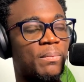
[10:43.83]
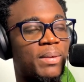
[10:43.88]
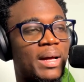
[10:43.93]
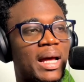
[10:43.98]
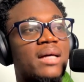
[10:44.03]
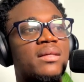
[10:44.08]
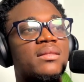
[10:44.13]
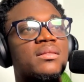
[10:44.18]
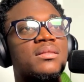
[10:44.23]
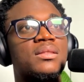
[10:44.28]

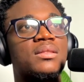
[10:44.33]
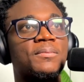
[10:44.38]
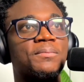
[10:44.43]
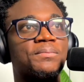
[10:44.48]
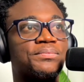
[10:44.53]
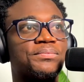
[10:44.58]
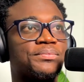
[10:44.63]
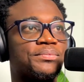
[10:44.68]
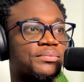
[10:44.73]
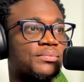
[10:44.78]
path,
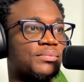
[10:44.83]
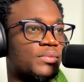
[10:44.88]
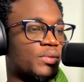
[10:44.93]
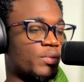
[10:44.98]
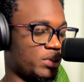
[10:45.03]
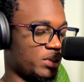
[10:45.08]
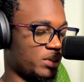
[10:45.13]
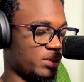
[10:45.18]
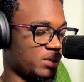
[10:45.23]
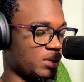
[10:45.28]

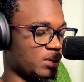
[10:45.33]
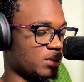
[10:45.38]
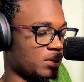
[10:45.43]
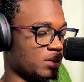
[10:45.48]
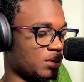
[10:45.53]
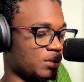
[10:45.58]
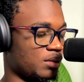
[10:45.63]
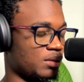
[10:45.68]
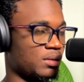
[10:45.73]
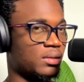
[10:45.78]
which is
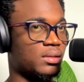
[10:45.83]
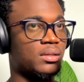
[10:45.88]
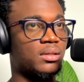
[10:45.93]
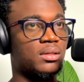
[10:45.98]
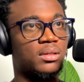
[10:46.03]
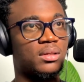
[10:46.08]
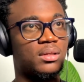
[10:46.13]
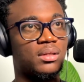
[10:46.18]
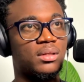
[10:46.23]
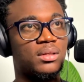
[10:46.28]
this.
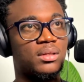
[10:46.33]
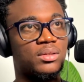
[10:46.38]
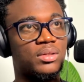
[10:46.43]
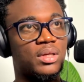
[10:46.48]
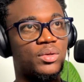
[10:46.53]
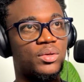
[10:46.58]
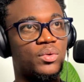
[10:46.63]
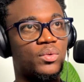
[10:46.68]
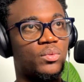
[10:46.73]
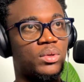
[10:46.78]

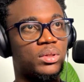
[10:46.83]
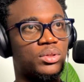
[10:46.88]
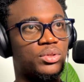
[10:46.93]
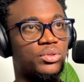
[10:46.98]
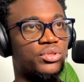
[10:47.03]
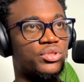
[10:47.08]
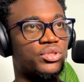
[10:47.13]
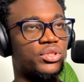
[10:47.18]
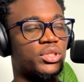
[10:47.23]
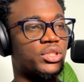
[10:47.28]
So I don't want
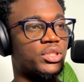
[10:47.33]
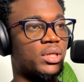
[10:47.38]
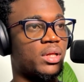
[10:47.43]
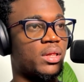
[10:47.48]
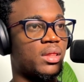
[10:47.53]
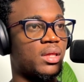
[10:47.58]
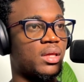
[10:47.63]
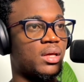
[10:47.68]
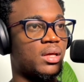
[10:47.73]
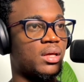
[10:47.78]
to search
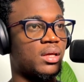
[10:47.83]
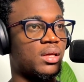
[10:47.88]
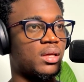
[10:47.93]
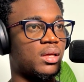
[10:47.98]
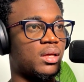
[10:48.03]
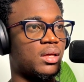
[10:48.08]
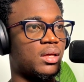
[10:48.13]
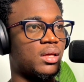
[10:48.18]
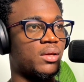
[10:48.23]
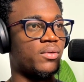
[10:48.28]
in there
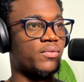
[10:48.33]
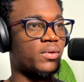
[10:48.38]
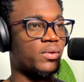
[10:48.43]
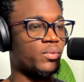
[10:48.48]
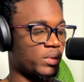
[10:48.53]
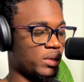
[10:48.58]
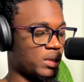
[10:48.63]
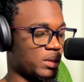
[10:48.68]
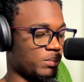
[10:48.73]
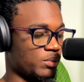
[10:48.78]
ever
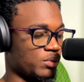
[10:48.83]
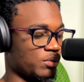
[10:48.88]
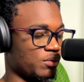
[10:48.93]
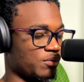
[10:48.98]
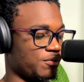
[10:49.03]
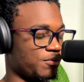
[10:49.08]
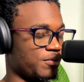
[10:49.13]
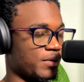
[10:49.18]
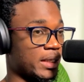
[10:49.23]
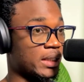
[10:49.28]
when I'm
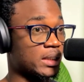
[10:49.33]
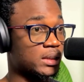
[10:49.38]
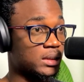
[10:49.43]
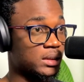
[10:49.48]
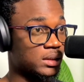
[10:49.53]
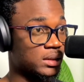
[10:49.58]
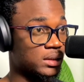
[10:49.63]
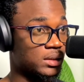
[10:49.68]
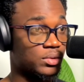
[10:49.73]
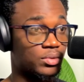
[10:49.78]
doing find.
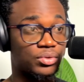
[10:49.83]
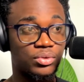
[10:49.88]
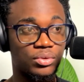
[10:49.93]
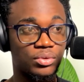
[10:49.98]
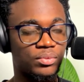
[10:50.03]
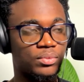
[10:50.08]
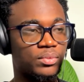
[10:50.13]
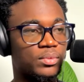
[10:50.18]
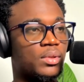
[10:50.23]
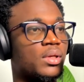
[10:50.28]

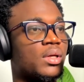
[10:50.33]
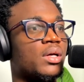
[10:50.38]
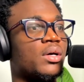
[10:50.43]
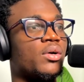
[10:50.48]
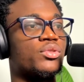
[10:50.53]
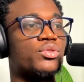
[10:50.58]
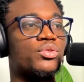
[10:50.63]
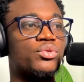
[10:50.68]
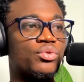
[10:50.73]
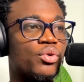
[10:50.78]
So
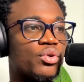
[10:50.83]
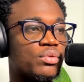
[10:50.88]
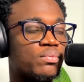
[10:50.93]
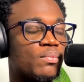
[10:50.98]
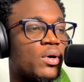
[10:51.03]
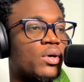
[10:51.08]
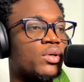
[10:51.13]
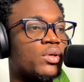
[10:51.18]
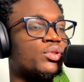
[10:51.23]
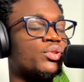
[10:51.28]
also node
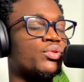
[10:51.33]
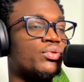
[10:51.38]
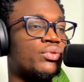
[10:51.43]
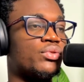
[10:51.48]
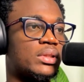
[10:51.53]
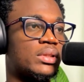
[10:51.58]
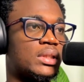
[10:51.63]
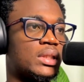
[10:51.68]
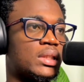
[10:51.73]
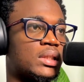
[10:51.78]

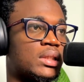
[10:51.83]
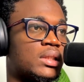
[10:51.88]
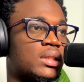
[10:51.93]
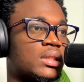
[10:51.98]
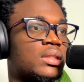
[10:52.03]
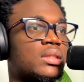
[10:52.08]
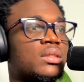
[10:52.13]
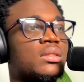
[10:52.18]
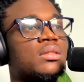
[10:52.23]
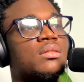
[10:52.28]
modules,
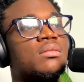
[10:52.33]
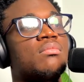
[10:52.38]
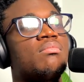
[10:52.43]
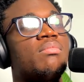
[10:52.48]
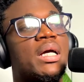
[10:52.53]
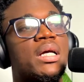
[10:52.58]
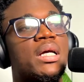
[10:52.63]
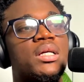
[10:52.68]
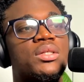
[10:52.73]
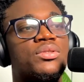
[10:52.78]
dists,
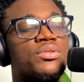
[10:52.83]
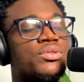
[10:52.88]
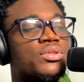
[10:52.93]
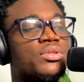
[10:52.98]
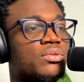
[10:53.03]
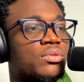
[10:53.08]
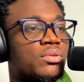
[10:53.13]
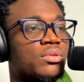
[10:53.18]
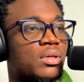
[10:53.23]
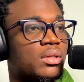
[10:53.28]
package
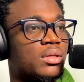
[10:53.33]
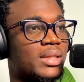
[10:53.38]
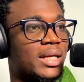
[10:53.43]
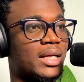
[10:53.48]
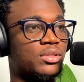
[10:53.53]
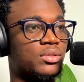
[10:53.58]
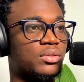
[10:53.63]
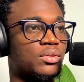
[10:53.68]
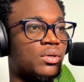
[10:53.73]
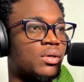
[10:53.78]

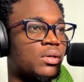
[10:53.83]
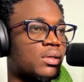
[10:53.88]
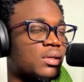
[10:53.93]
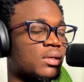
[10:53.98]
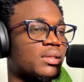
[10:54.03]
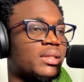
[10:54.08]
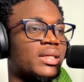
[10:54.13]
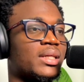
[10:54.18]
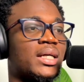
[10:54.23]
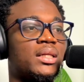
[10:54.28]
dash lock,
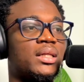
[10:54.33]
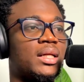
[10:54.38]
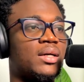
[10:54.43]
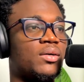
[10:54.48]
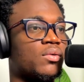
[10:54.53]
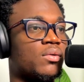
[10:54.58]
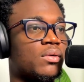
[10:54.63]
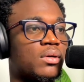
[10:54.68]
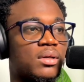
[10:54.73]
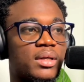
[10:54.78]
yarn
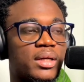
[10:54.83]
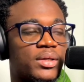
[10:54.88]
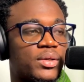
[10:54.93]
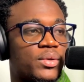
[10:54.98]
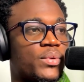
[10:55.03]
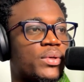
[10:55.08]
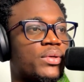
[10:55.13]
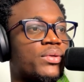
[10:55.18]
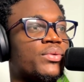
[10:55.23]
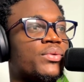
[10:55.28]
lock. I
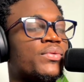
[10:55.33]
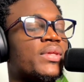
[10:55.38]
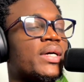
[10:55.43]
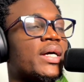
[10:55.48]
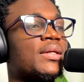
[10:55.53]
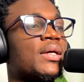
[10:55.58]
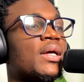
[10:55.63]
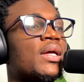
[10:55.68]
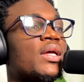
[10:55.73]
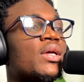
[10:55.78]
don't want to do
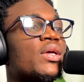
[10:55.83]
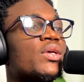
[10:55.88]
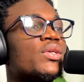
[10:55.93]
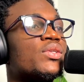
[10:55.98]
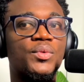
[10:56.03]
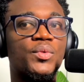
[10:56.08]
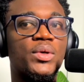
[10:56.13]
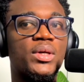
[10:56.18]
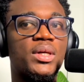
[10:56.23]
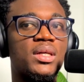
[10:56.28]
that.
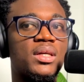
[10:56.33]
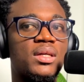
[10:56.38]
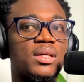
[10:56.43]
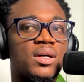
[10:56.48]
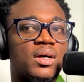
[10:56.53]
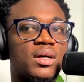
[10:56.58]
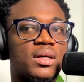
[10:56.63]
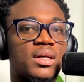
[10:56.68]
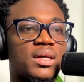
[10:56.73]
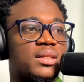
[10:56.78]
We
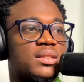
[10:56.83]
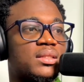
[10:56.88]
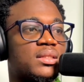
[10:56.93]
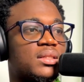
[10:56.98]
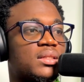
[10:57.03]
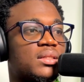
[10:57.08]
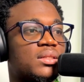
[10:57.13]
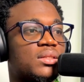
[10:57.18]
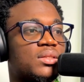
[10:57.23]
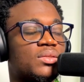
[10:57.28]
are
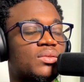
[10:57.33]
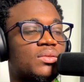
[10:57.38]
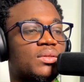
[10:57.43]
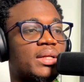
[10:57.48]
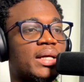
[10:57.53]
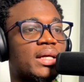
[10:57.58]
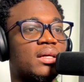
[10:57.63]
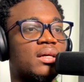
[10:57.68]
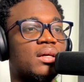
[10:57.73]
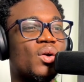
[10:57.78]
getting to
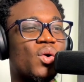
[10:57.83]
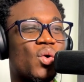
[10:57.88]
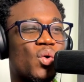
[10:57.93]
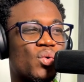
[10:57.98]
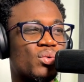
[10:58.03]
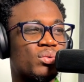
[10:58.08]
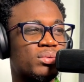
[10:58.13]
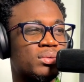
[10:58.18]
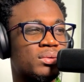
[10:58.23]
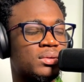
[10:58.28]
like
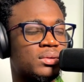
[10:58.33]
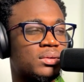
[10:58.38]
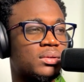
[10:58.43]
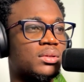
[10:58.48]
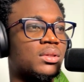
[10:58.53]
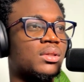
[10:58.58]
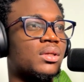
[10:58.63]
code